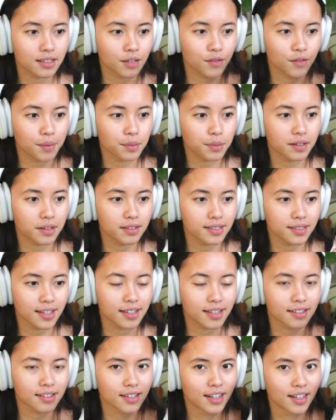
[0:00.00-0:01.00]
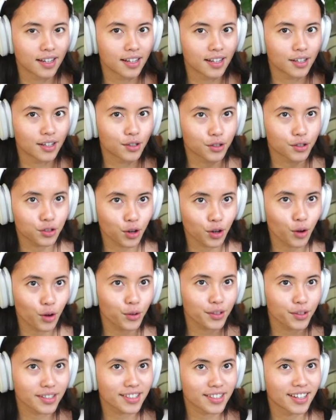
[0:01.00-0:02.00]
A replica set
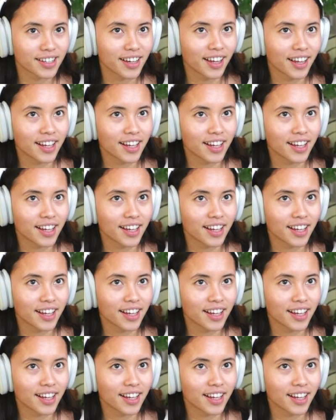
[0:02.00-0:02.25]
controls